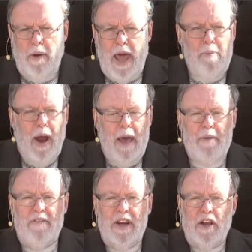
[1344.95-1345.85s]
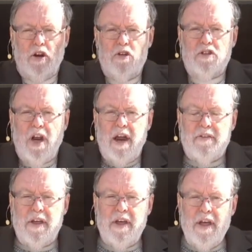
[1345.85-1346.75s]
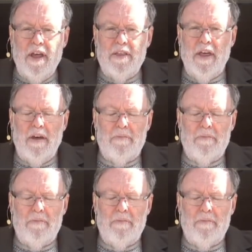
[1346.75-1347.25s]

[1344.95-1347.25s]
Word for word: Abraham even includes a lot of the the,